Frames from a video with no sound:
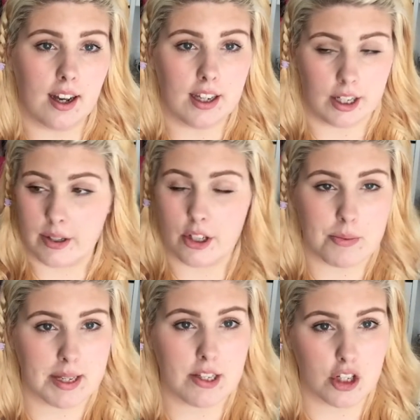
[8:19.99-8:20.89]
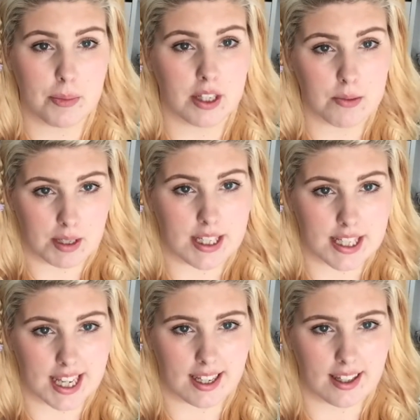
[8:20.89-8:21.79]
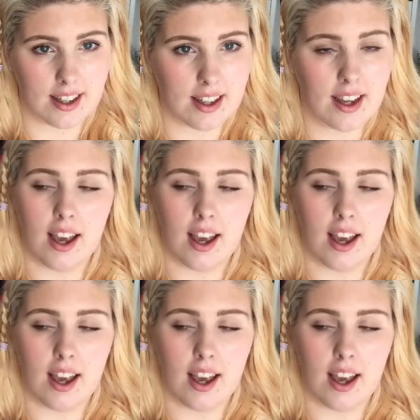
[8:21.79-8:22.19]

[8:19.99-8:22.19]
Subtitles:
you know, an upset stomach, to being sick.